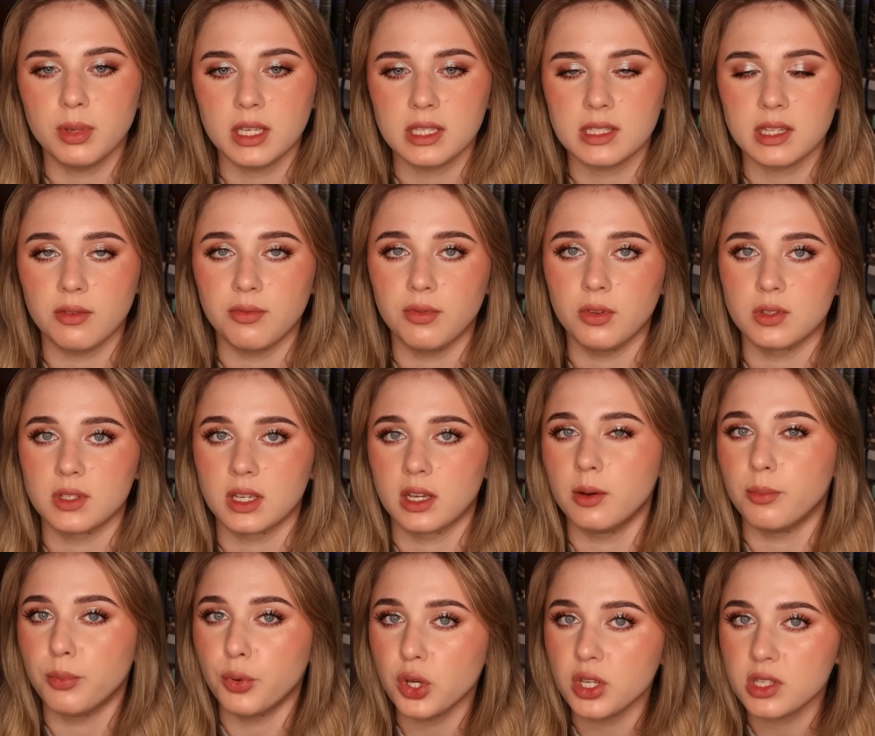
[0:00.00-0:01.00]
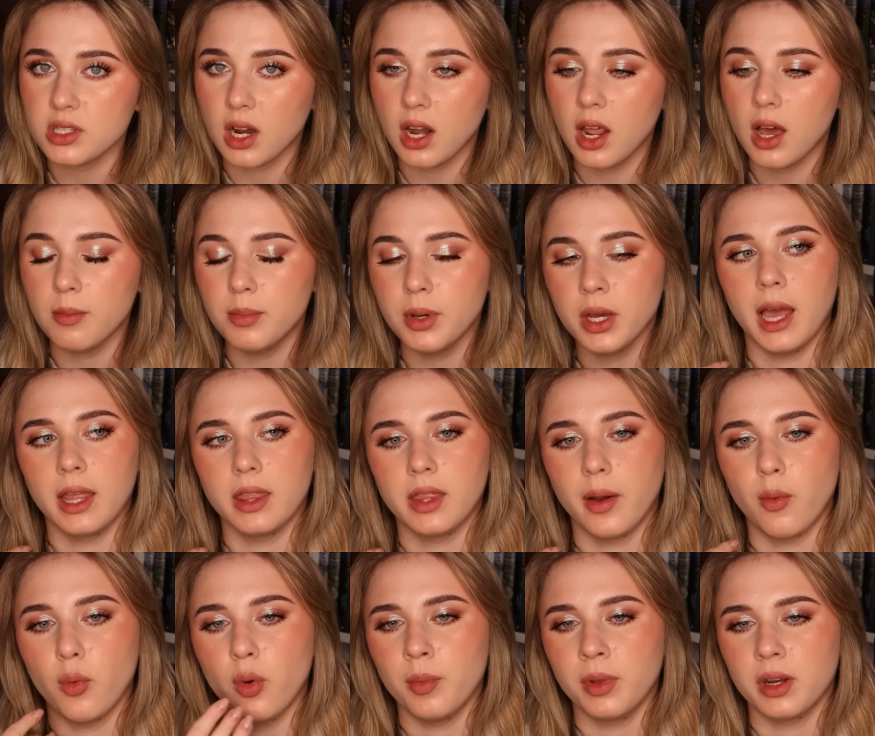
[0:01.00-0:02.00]
Beast, it feels like a boys' club and
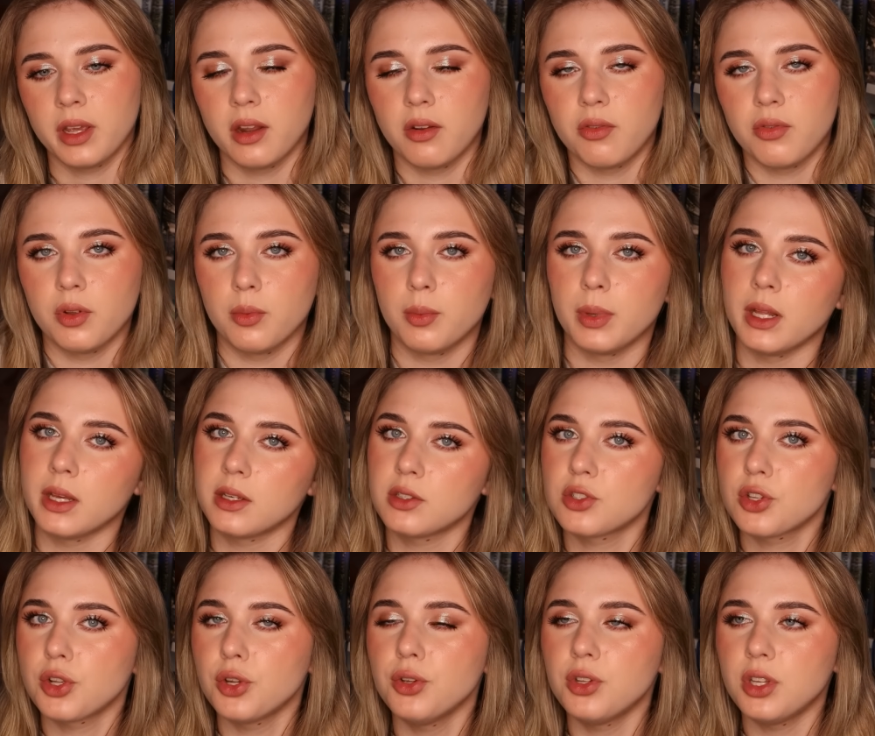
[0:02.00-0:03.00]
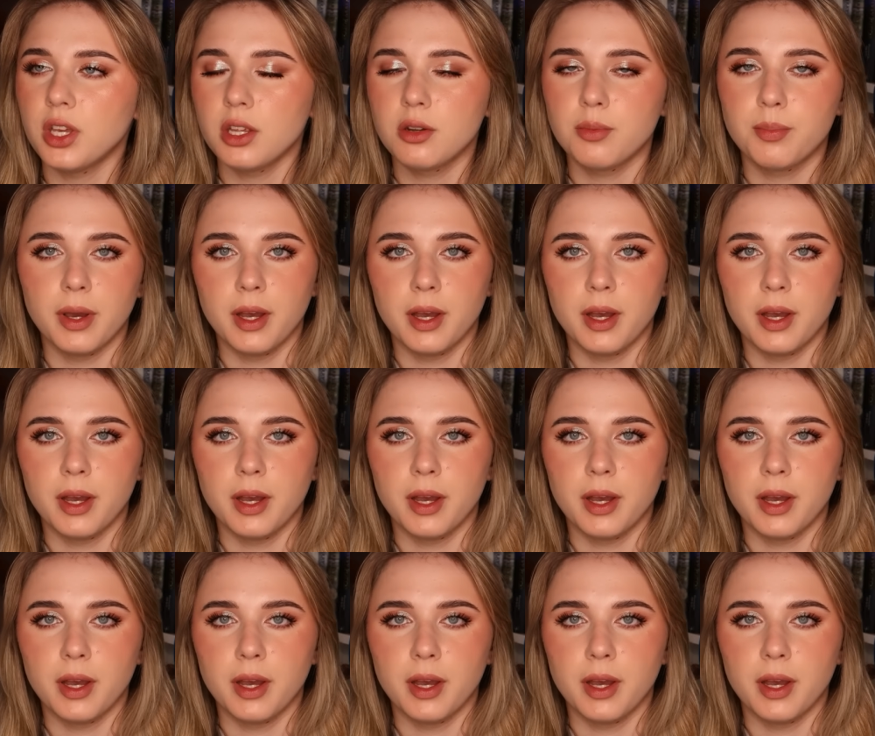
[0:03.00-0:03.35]
that women kind of feel a bit excluded.